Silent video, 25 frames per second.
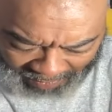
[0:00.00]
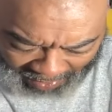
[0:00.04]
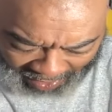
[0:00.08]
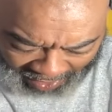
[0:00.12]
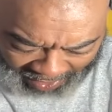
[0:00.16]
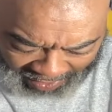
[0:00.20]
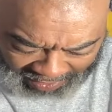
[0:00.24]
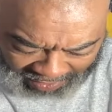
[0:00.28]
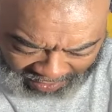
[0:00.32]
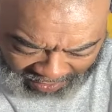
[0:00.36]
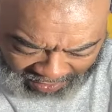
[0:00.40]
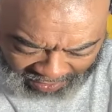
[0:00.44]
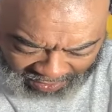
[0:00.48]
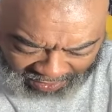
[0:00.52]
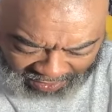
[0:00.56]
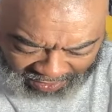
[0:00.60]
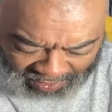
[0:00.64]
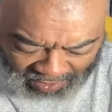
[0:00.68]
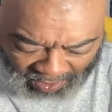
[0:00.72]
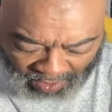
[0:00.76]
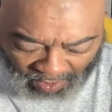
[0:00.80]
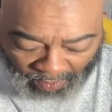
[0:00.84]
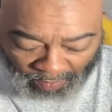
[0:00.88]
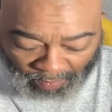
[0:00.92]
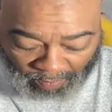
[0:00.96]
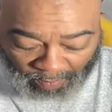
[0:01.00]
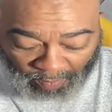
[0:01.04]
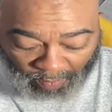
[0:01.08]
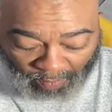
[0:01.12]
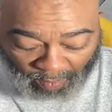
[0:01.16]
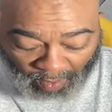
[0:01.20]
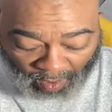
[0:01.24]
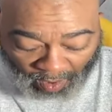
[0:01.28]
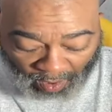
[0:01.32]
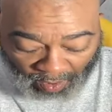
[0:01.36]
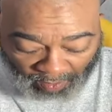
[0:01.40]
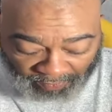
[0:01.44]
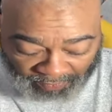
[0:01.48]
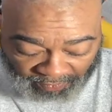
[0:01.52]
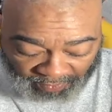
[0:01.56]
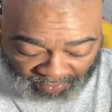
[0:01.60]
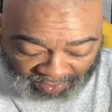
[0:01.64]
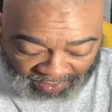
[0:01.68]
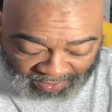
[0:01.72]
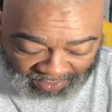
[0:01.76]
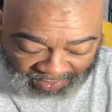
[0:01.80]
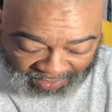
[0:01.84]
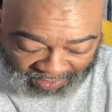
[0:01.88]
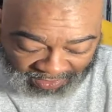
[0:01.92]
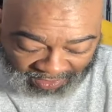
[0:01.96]
matchless,
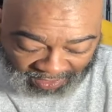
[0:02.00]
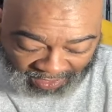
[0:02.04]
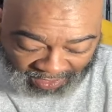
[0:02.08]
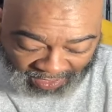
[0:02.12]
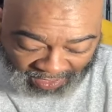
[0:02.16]
marvelous,